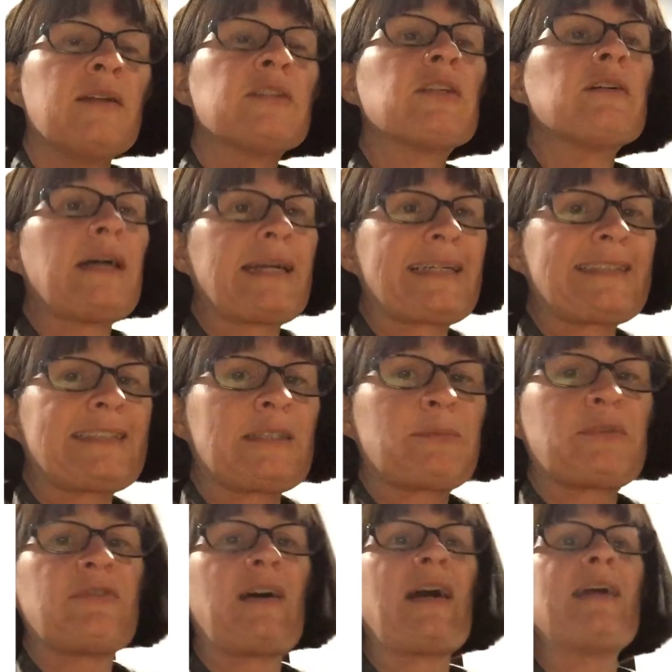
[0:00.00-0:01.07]
So I can
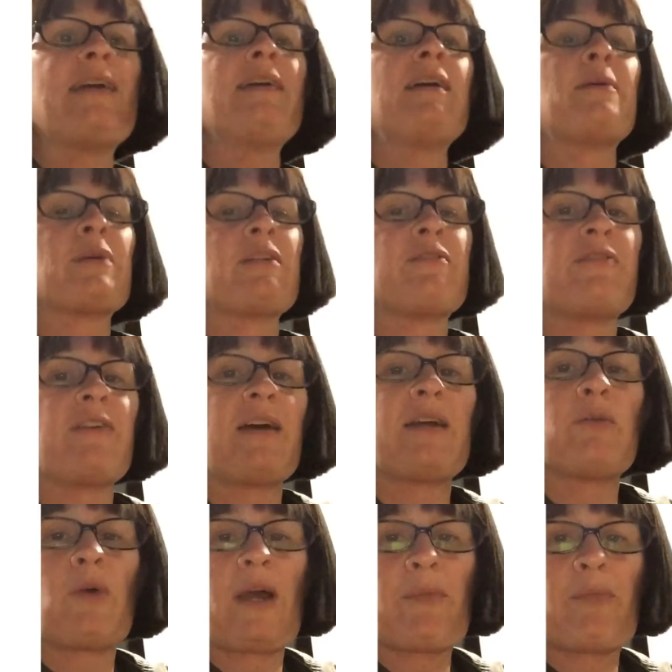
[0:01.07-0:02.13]
simplify. I'm going to
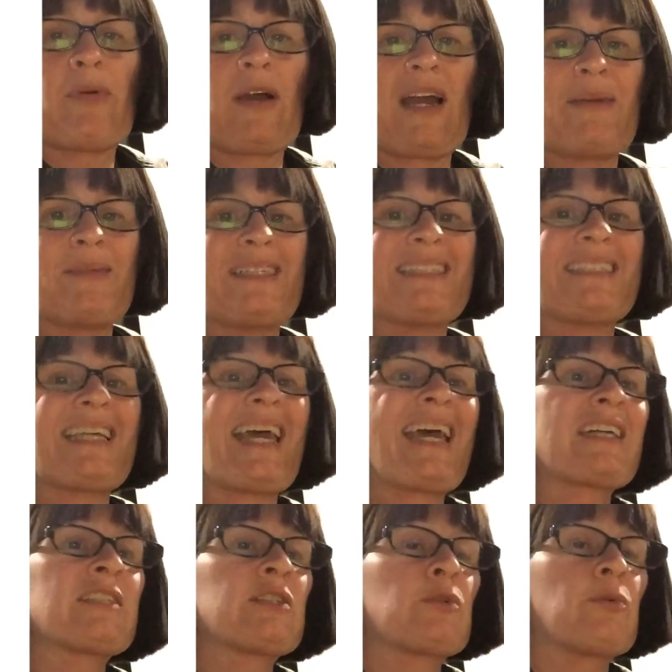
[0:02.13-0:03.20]
find y prime is
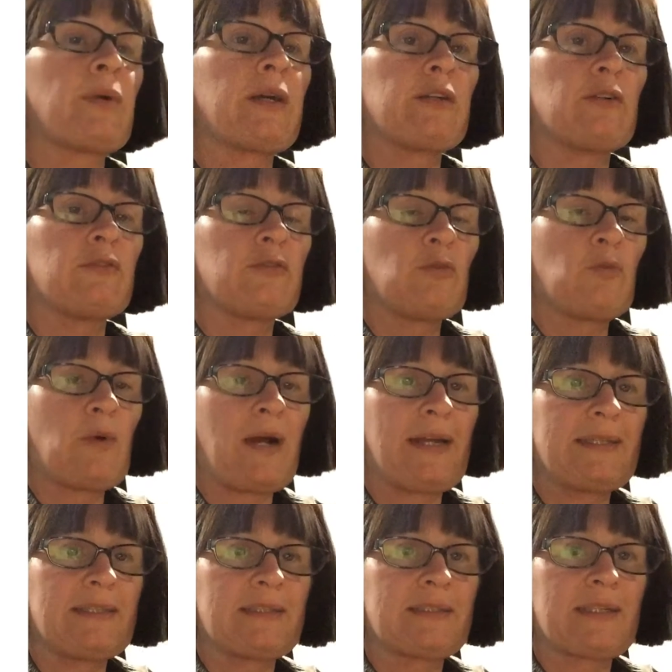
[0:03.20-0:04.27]
x squared over
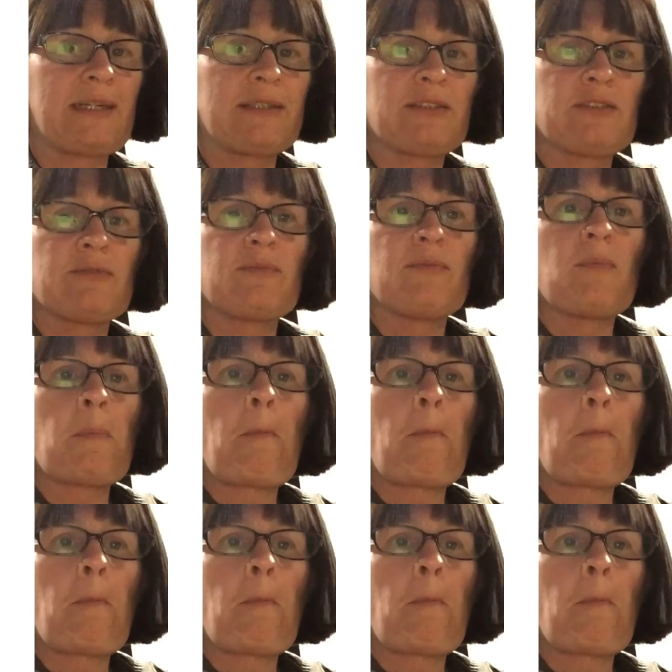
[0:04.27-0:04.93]
y in this case.